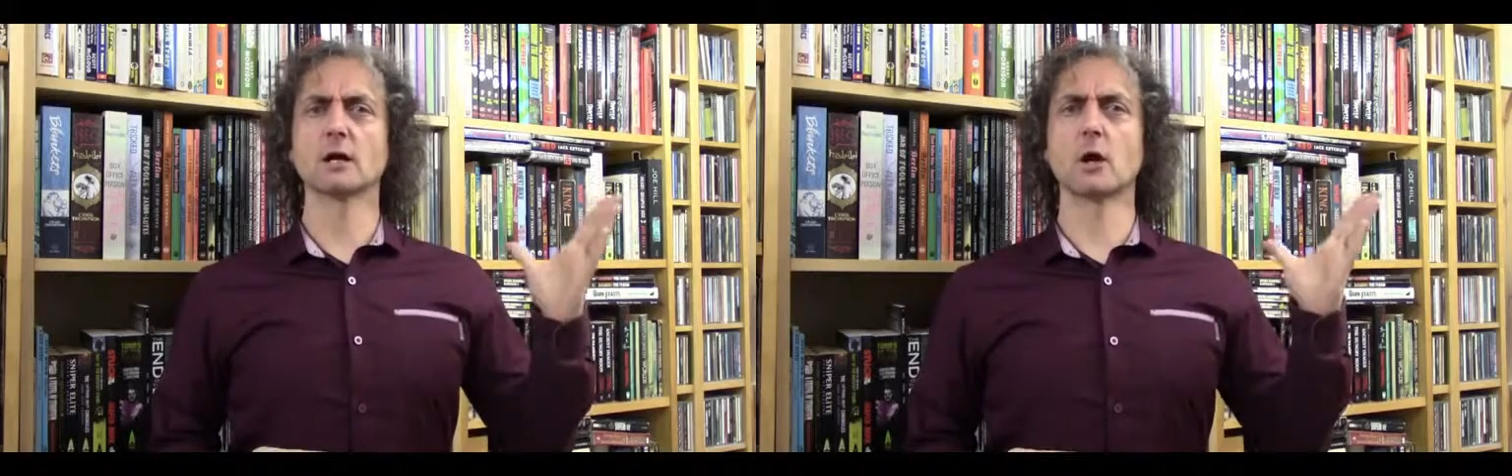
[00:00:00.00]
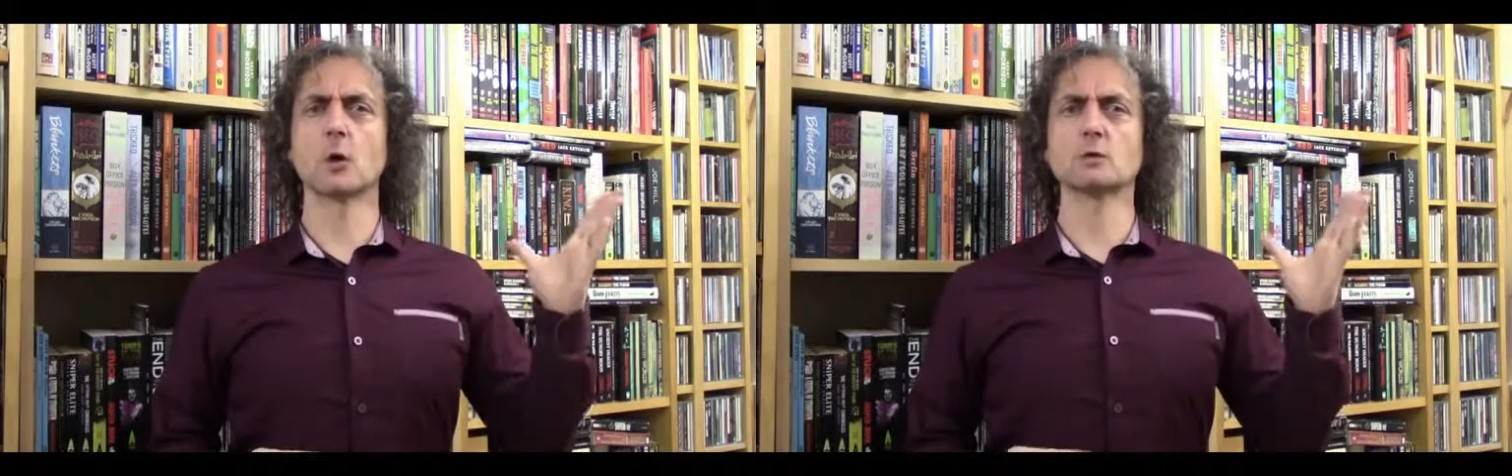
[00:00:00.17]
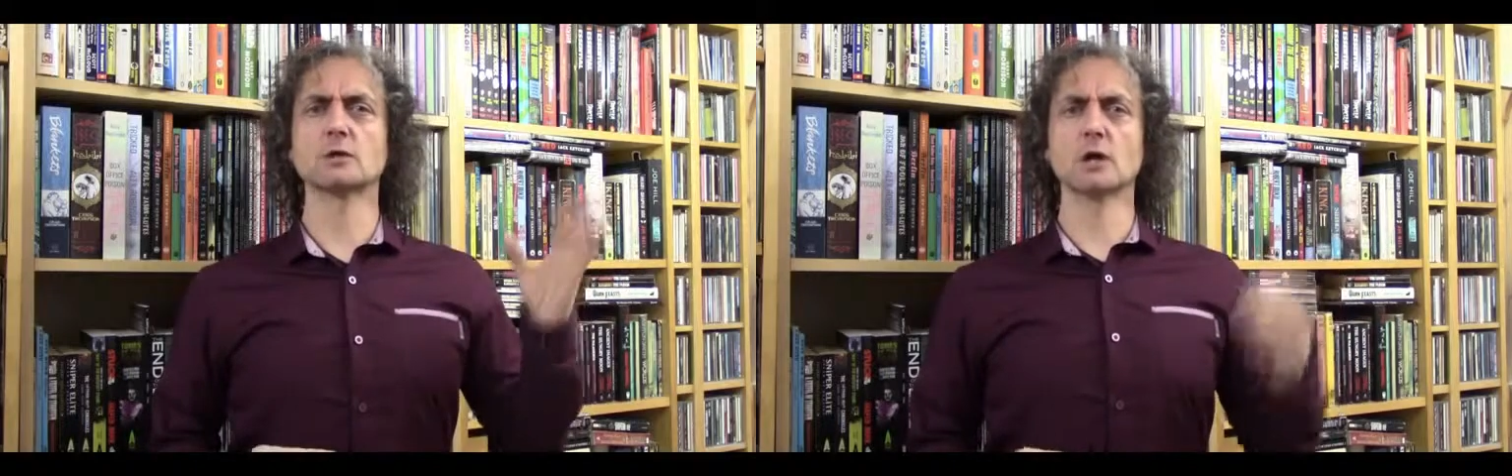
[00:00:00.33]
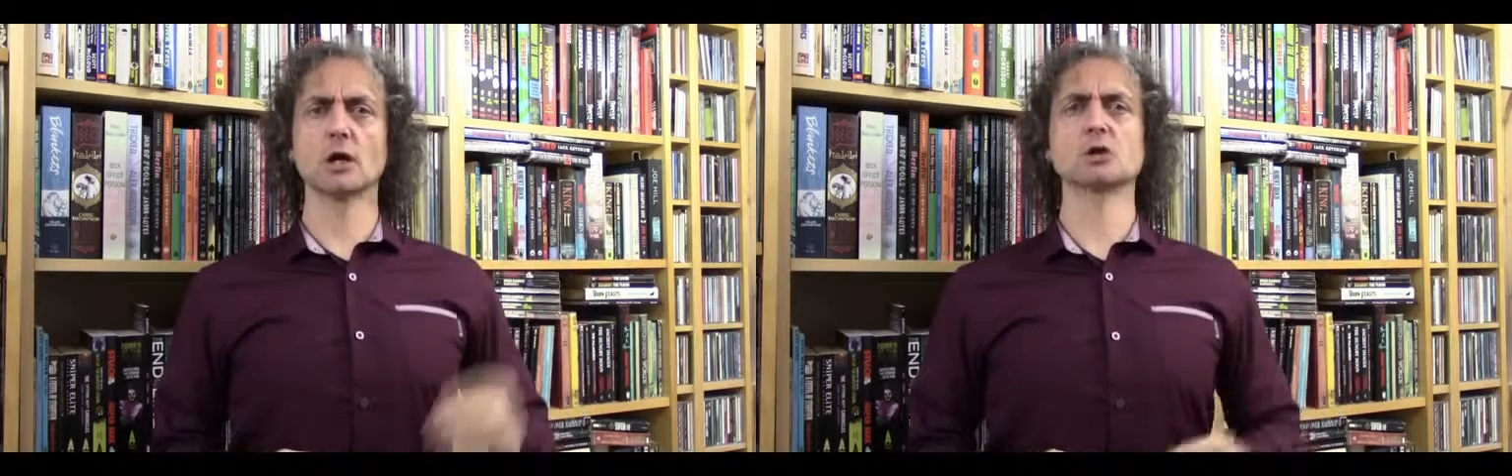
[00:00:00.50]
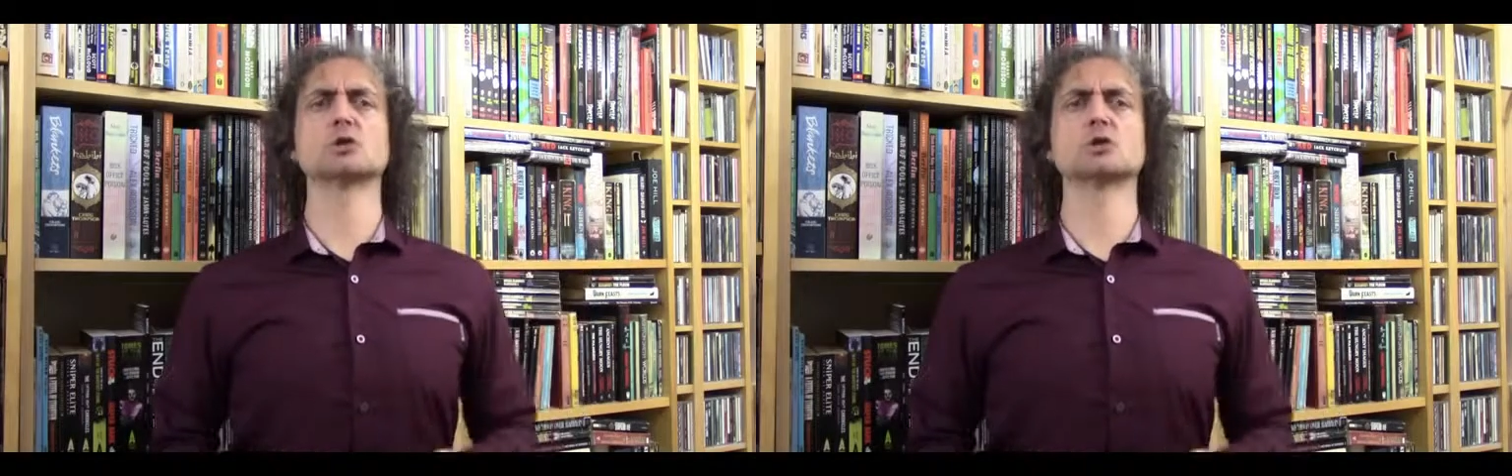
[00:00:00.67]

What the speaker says: goat